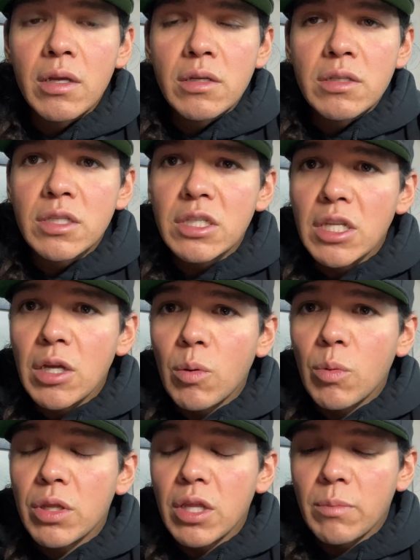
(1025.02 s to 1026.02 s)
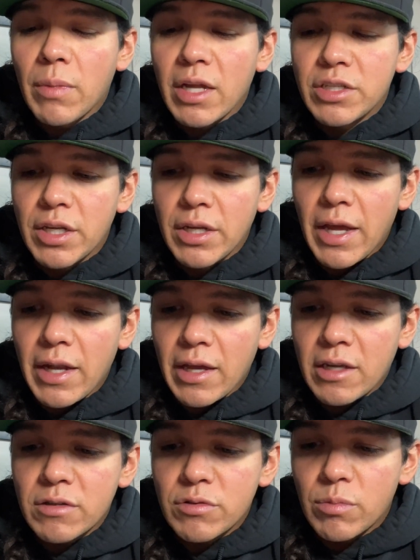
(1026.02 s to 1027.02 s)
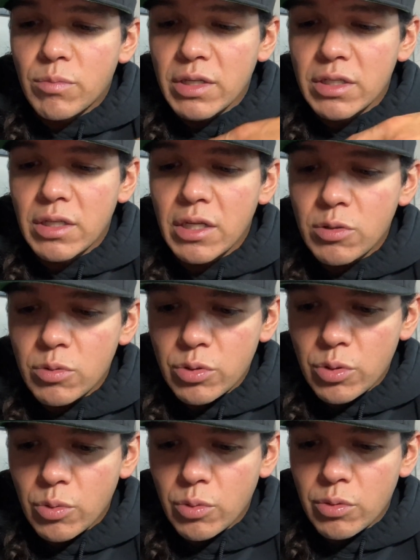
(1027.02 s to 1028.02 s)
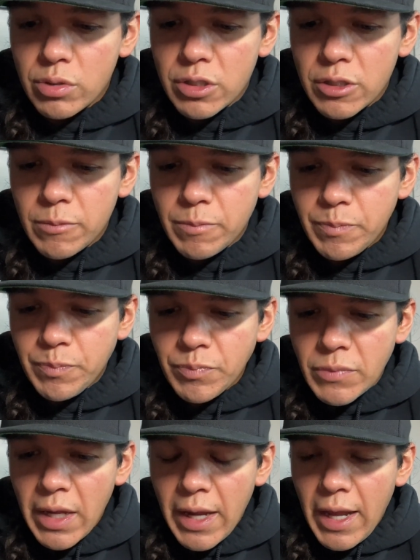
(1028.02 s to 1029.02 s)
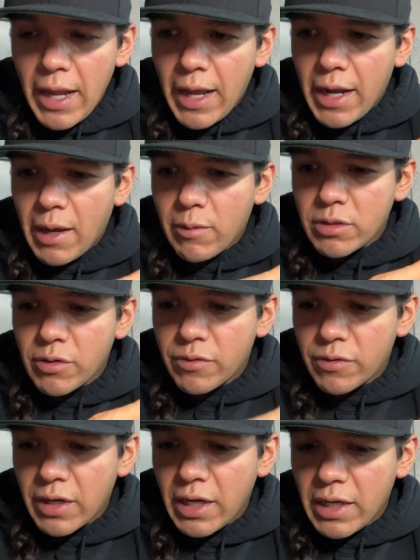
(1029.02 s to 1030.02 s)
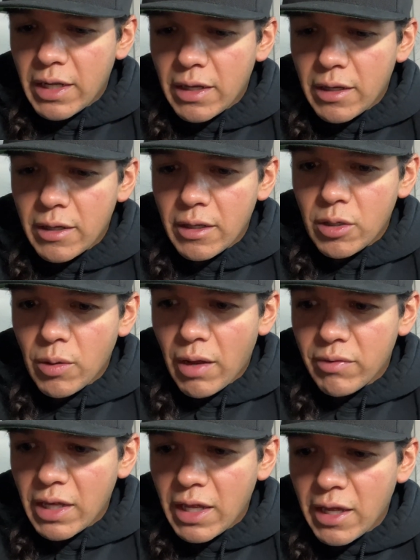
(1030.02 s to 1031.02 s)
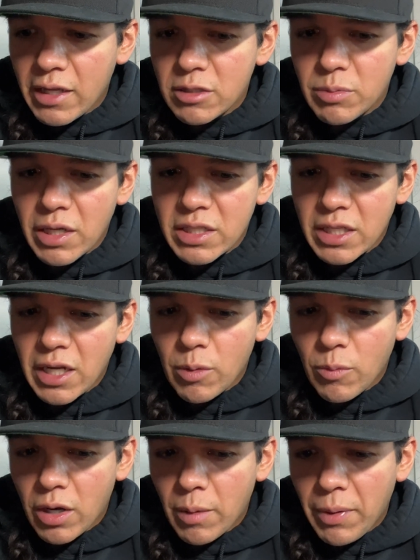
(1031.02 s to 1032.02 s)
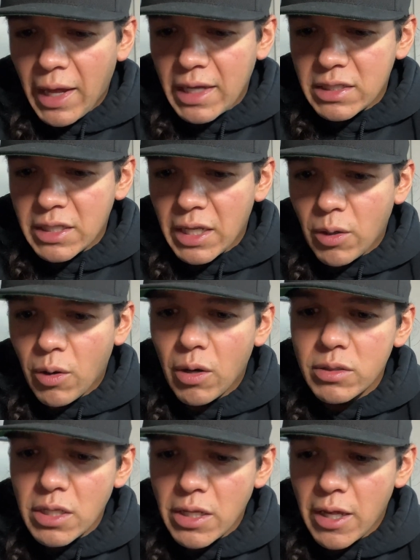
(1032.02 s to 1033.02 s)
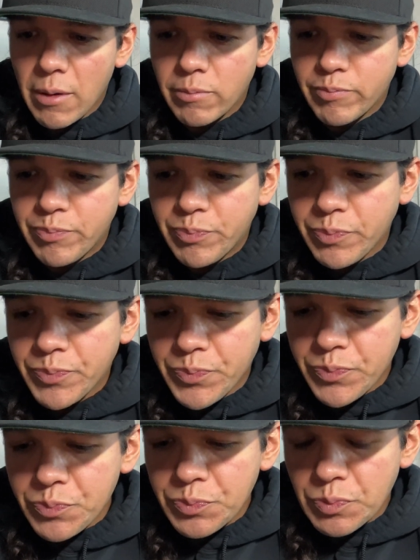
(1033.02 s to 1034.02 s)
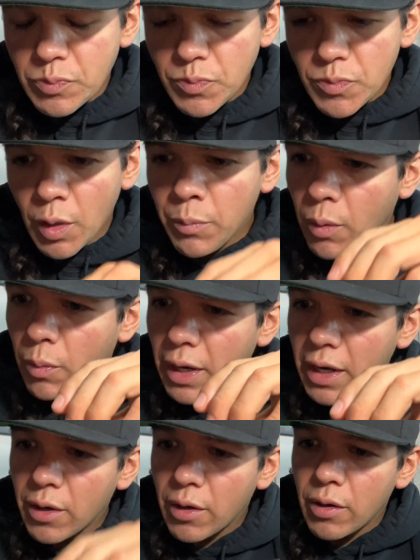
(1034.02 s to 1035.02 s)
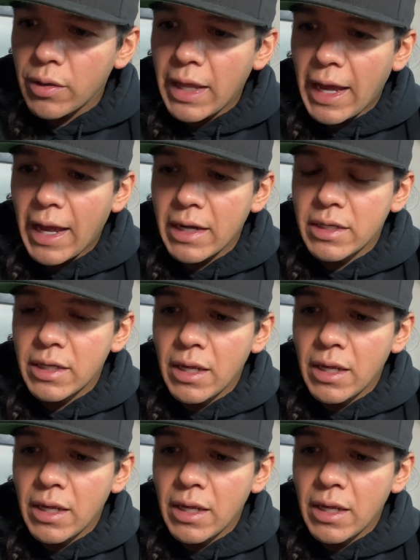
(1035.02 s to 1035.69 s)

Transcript: still within my genetics from residential schools. And I was afraid to, have kids because I didn't want to pass that on to them. But when I heard that,